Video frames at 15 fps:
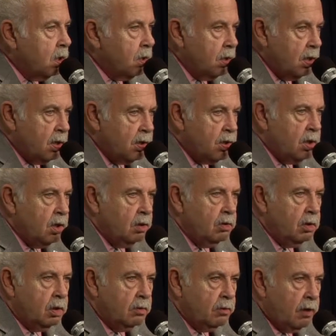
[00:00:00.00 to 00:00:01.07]
their
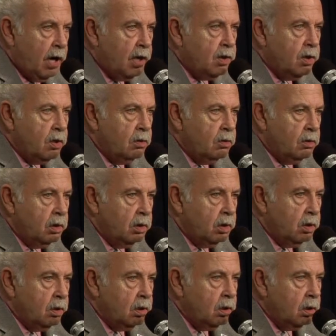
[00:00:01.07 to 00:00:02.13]
children, grandchildren,
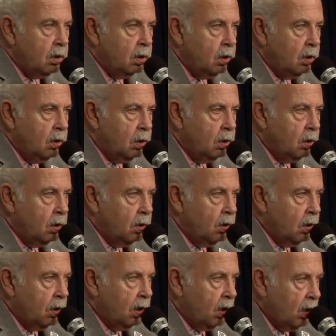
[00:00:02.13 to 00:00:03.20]

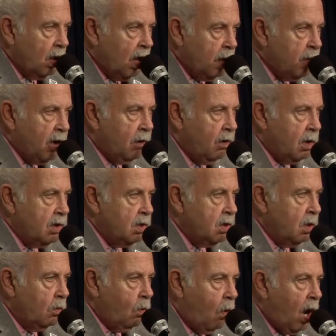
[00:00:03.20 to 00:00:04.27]
immigrants
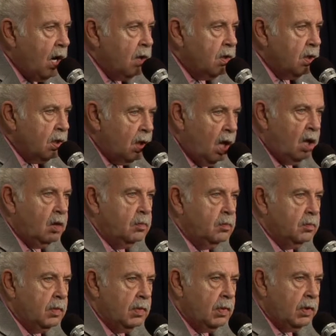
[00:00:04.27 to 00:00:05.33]
that wanted to
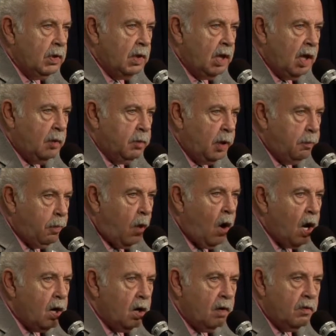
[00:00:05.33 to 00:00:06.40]
come and be
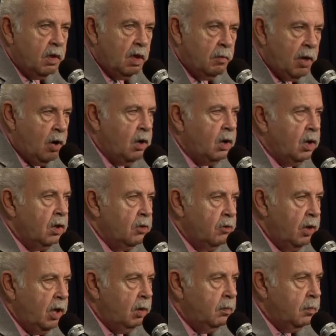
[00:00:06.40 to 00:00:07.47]
part of the American
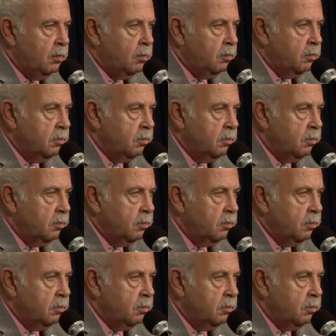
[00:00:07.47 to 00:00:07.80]
dream